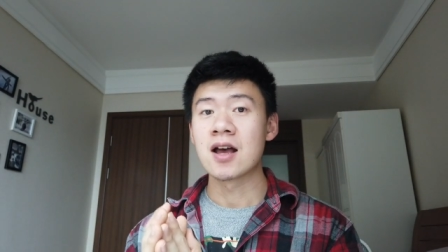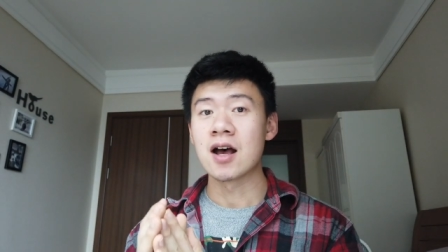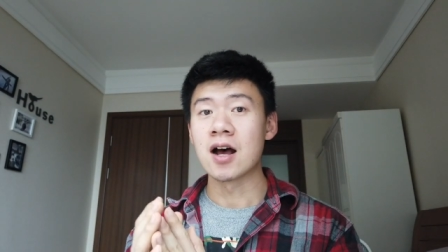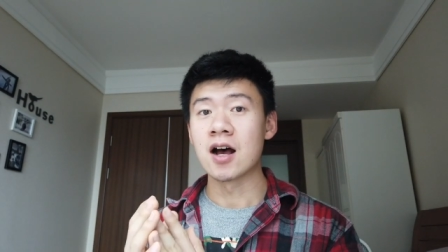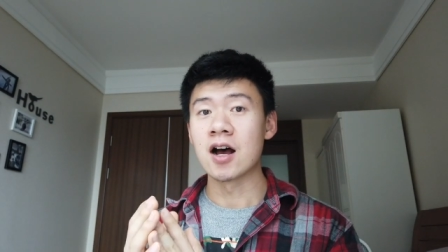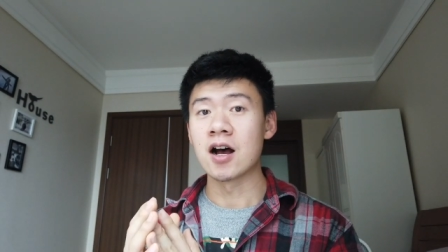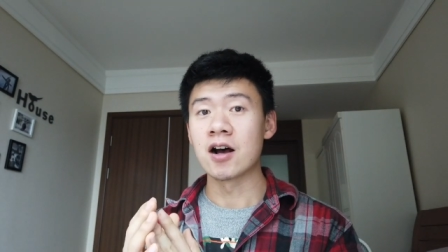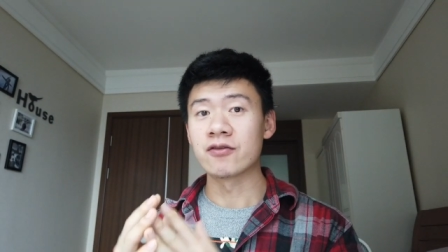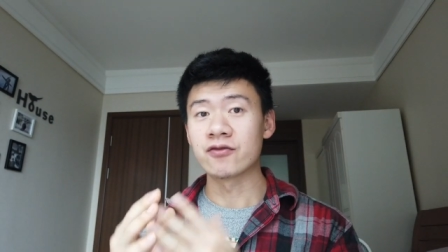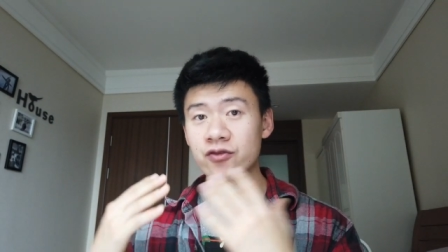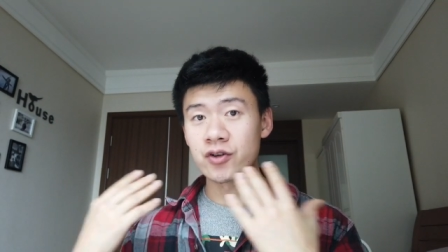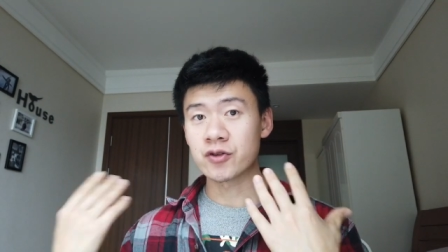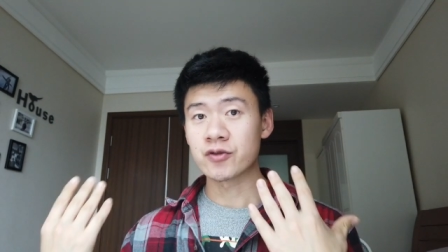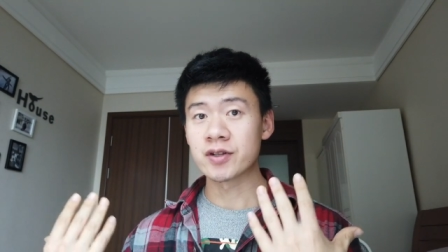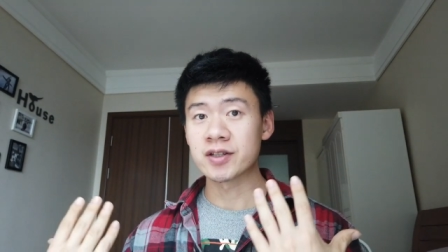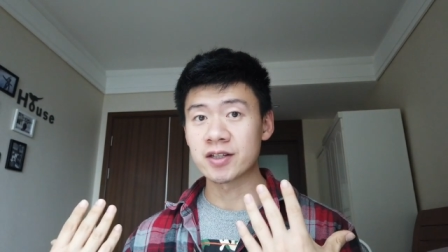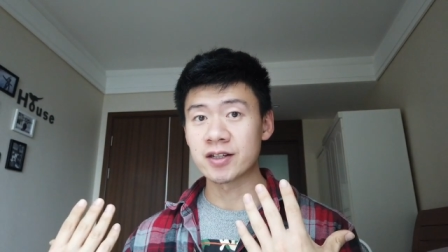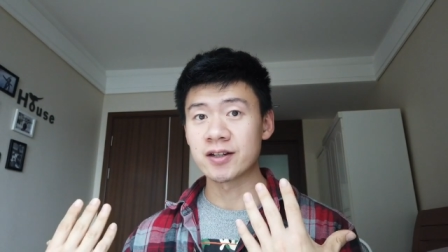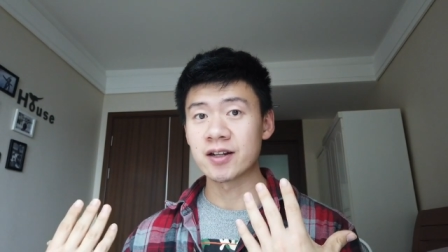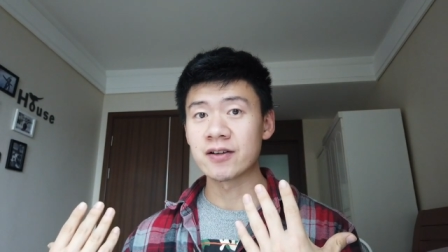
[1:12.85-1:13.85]
uh,
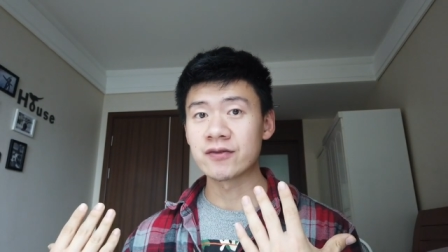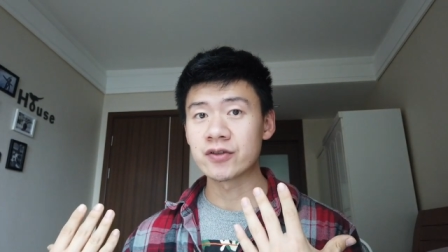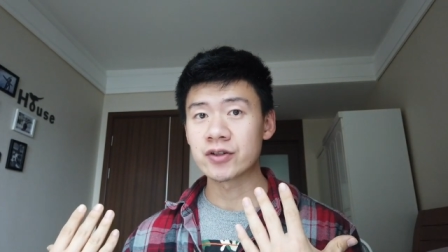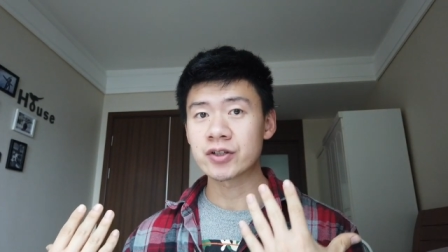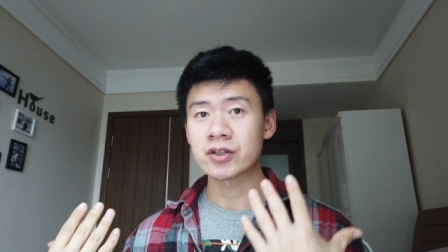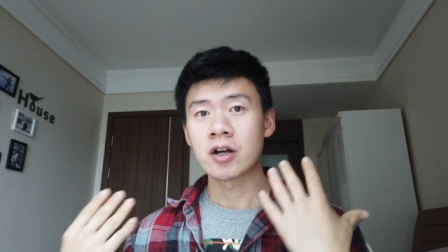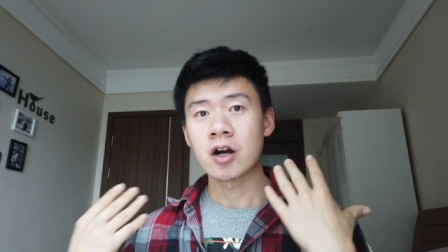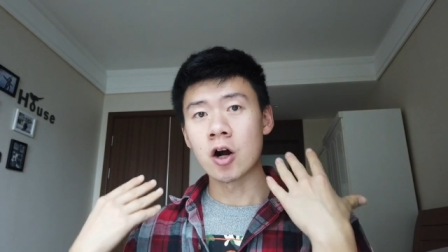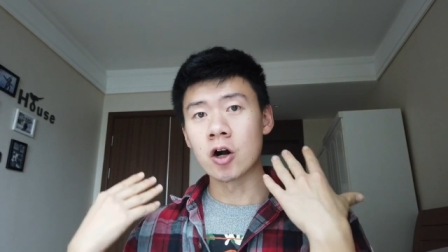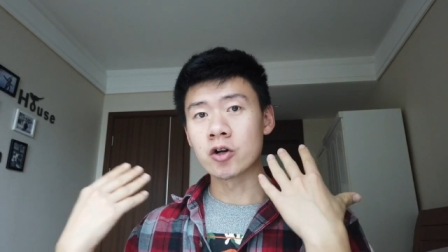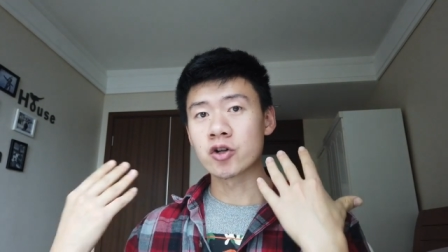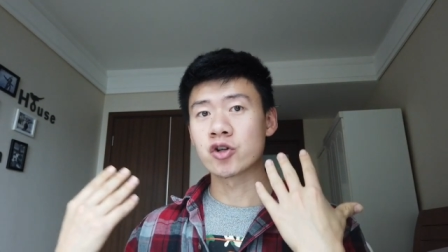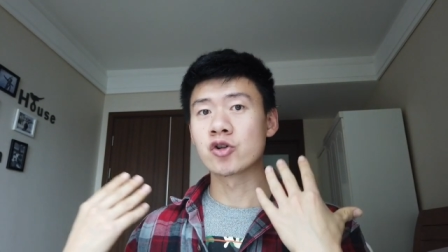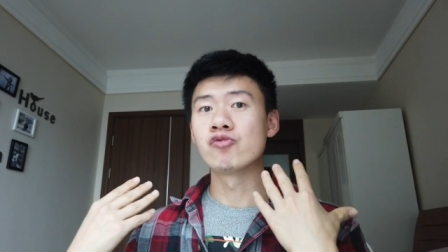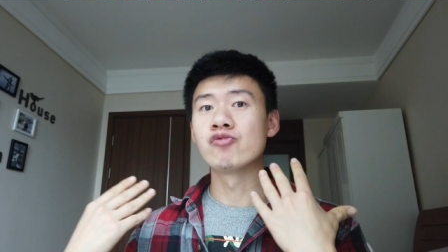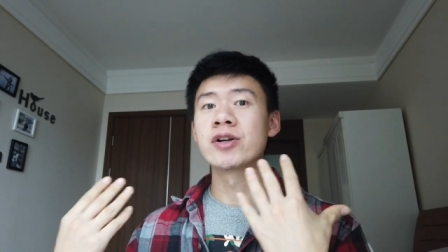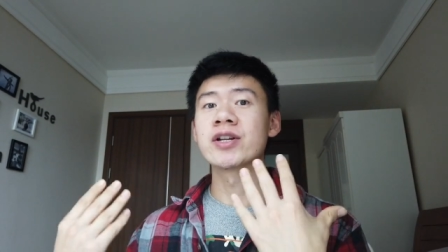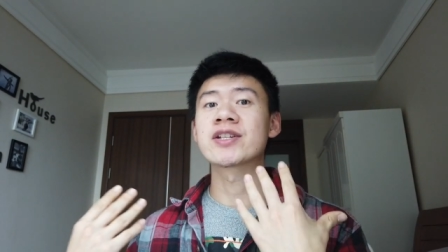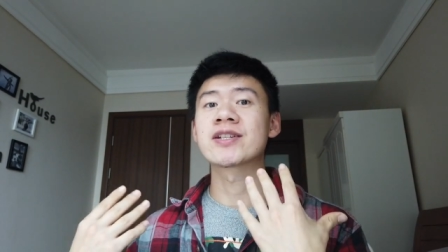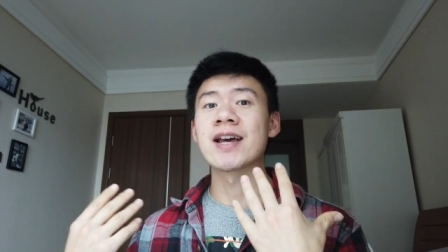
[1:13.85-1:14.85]
frequency levels or
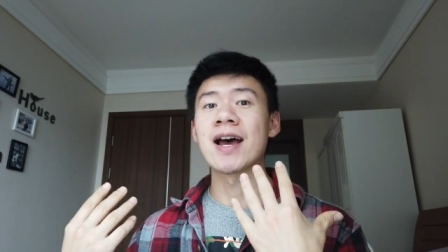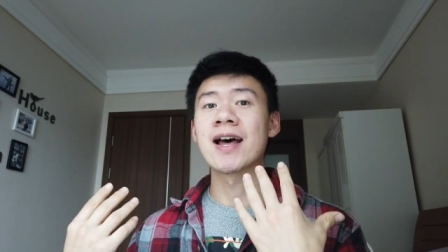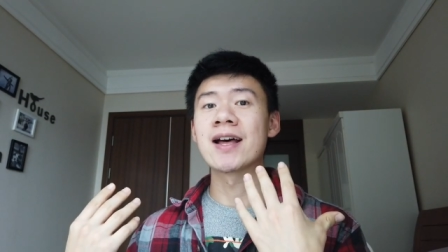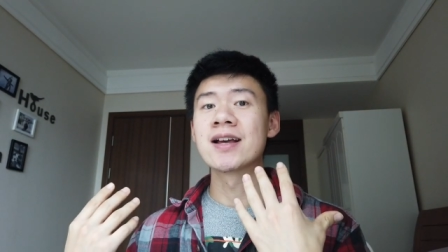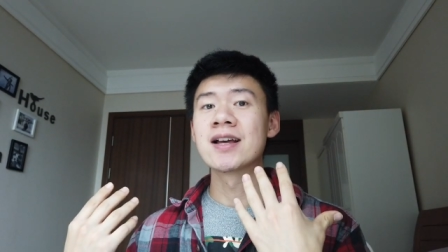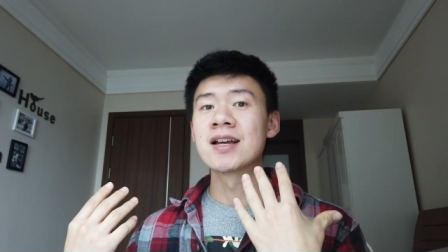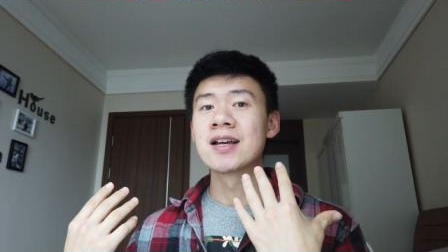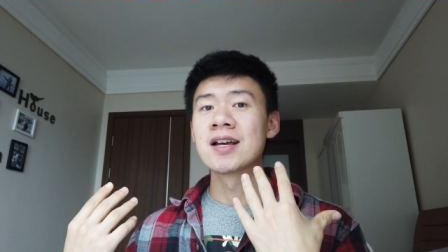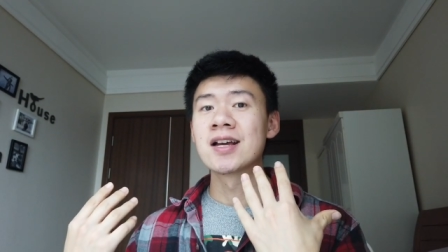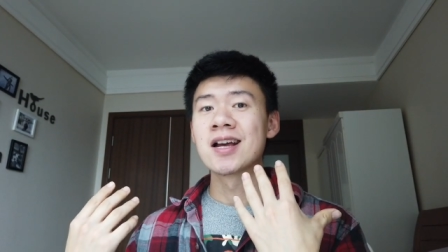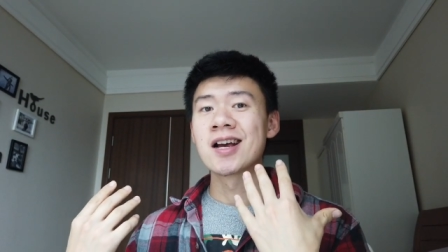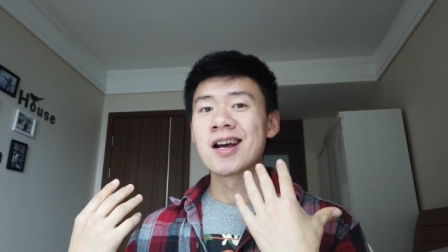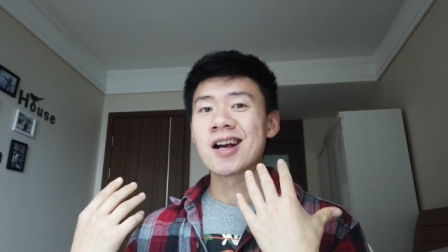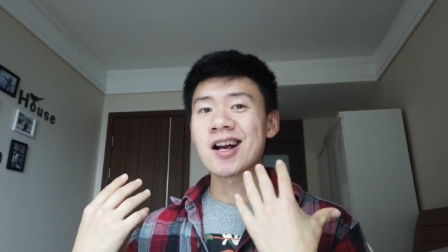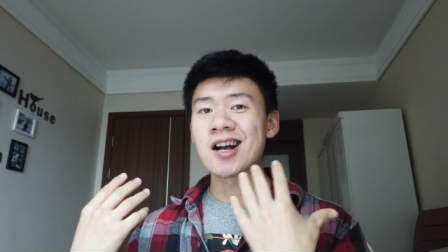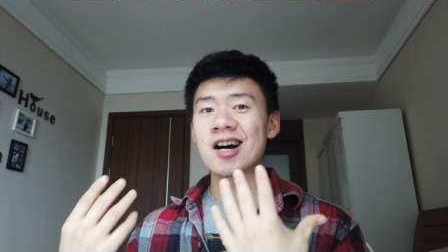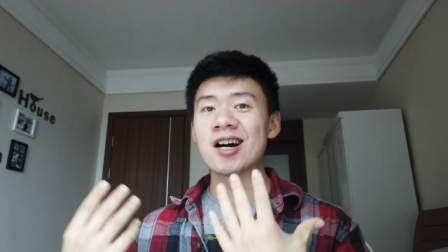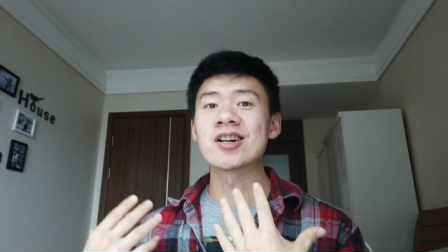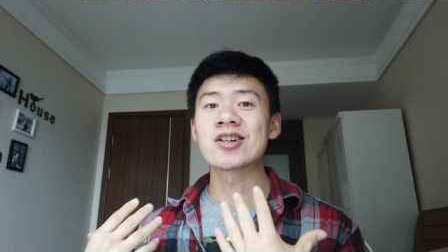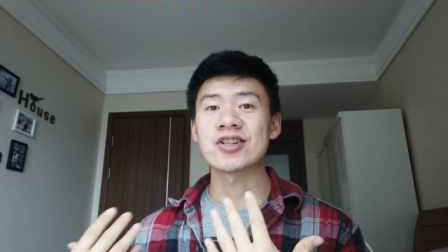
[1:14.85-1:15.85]
to reach that
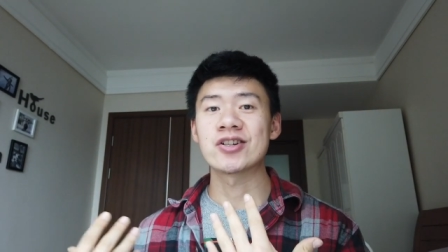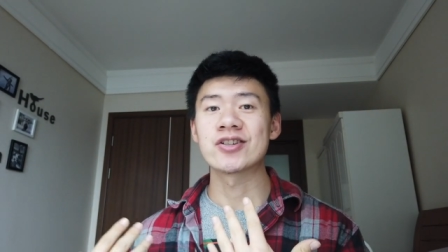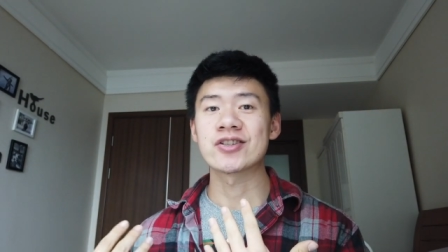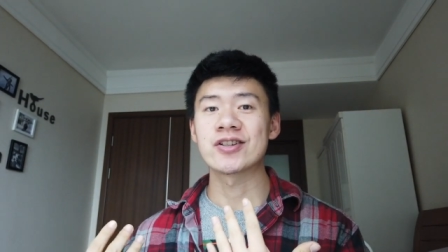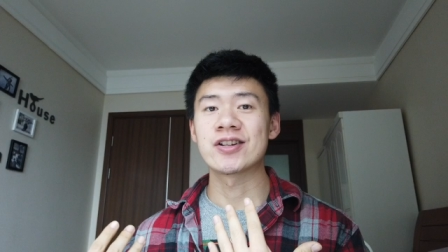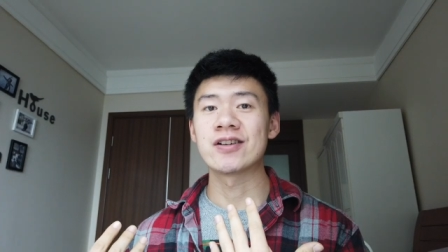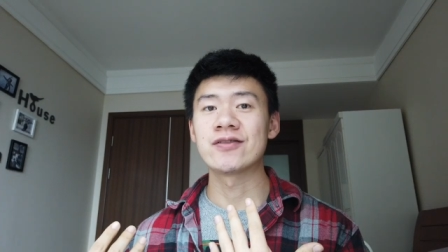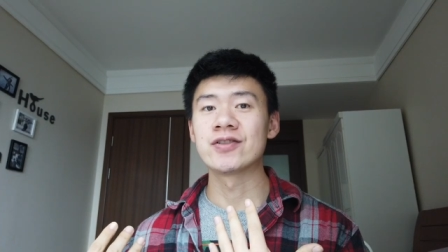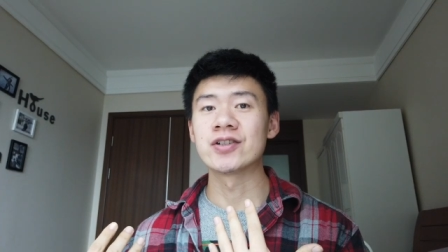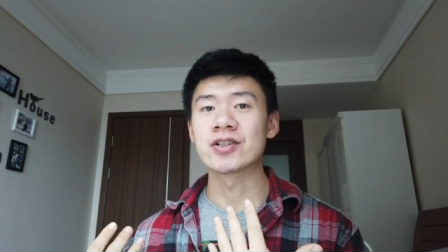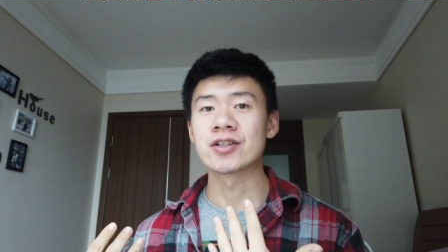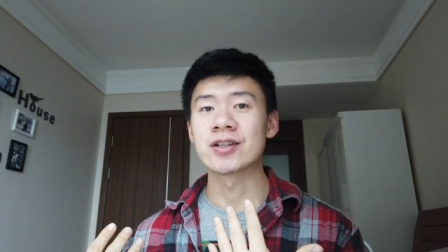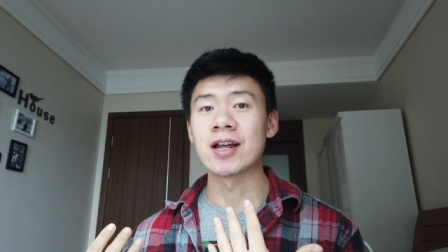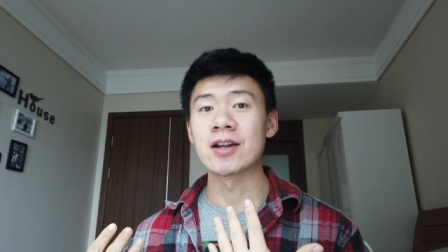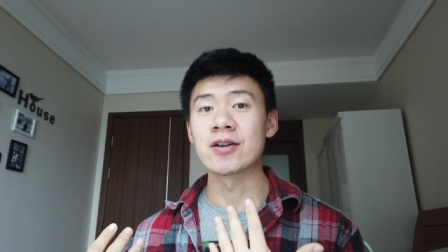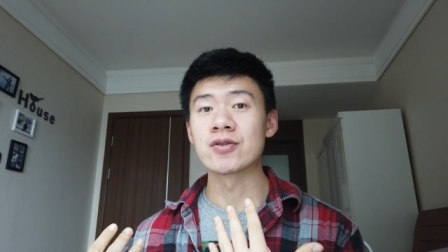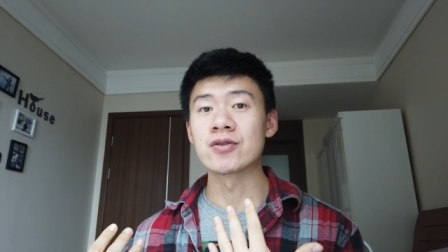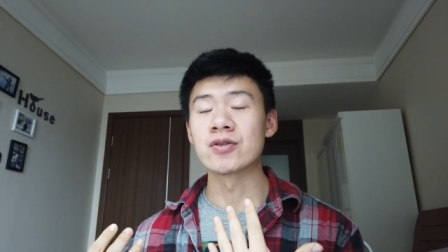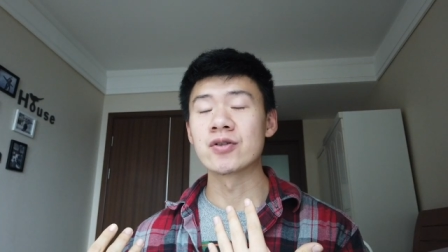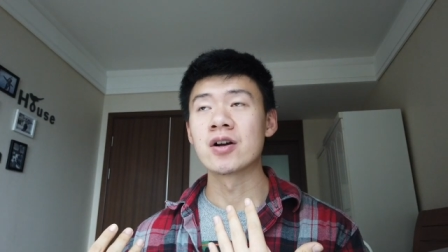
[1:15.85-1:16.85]
consciousness levels
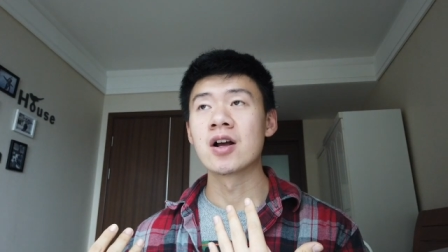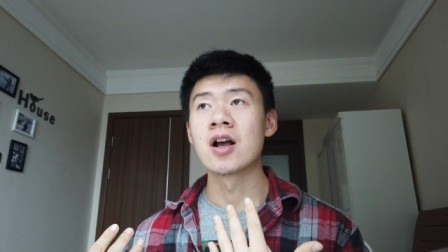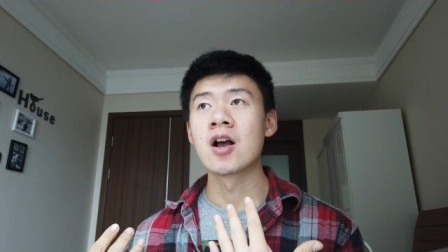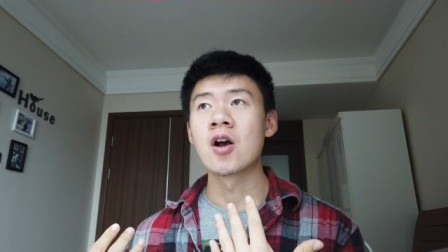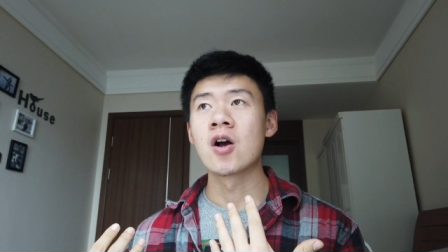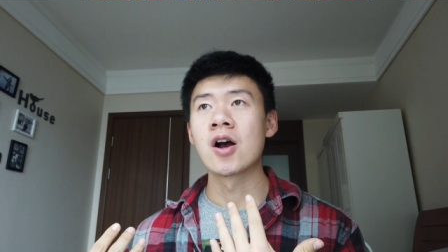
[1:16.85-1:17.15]
that you're